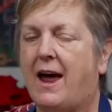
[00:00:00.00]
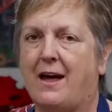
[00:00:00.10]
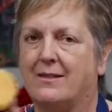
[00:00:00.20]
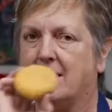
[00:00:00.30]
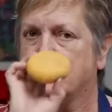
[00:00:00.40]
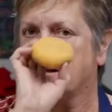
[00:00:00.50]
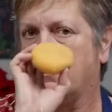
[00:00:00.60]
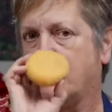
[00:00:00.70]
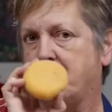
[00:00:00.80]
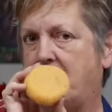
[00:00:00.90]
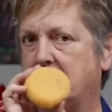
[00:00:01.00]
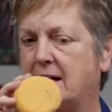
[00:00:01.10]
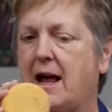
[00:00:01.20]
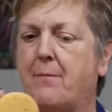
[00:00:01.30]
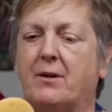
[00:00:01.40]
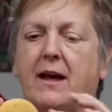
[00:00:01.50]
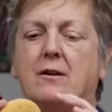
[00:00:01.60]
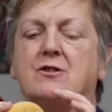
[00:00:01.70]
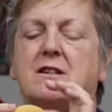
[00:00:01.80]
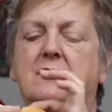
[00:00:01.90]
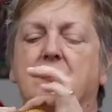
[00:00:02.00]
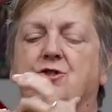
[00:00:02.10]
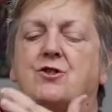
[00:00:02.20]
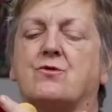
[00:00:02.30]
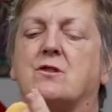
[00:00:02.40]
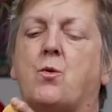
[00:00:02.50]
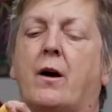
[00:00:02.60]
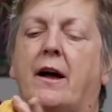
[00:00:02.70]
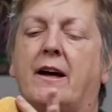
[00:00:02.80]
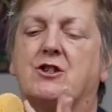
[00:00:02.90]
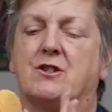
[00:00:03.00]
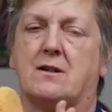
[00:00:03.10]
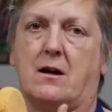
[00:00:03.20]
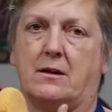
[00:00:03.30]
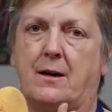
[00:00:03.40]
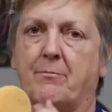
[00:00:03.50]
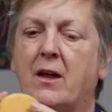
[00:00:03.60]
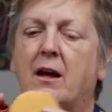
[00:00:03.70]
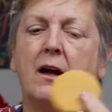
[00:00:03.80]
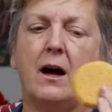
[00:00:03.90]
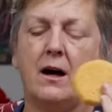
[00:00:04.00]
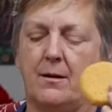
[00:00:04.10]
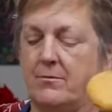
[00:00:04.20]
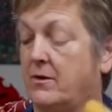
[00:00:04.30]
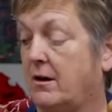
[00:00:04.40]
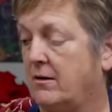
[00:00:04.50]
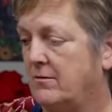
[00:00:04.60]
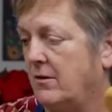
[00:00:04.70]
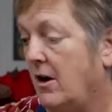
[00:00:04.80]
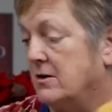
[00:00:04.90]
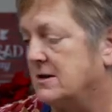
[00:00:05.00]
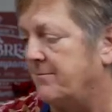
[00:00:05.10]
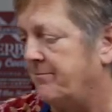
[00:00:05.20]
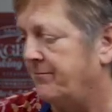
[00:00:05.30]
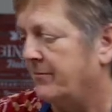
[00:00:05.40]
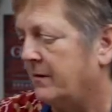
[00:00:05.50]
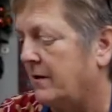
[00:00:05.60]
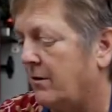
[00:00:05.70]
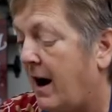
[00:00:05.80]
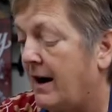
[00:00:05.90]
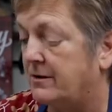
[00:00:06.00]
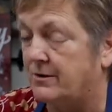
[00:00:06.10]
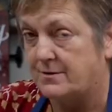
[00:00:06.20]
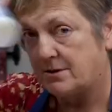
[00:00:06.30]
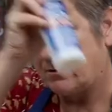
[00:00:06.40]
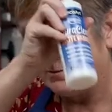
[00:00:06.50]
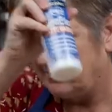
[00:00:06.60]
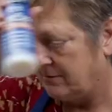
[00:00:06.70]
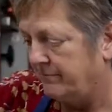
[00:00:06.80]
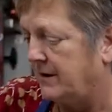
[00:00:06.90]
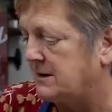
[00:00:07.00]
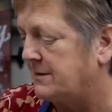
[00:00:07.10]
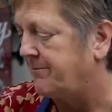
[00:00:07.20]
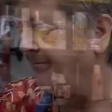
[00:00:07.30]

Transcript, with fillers: And these are amazing applicators because there's no square edges on them. Um, they're awesome. So I use this.